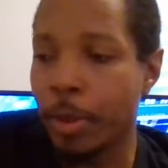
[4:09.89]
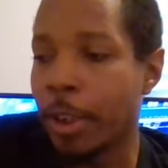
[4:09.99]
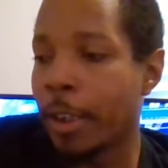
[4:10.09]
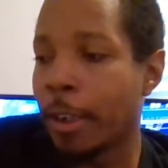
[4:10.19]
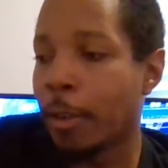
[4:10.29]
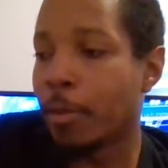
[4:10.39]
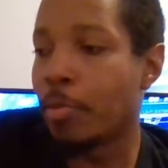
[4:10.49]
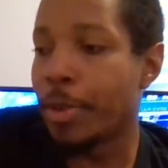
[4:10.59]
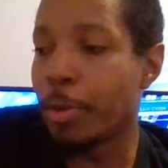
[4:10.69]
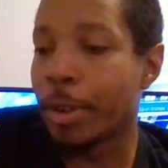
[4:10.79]

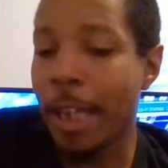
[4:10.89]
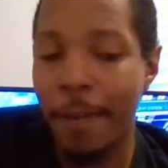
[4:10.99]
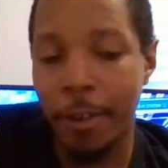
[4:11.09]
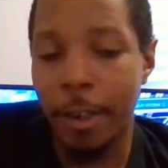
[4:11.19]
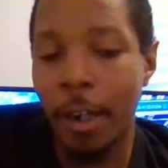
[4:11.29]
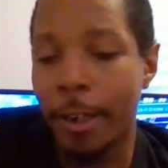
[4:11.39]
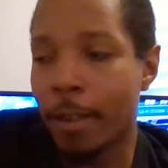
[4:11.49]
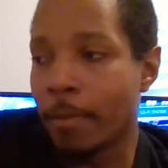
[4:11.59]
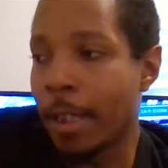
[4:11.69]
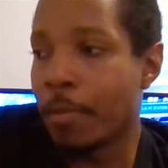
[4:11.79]
she was gonna have a
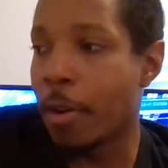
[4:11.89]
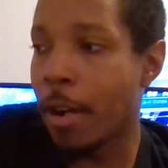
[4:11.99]
gun. I'm like,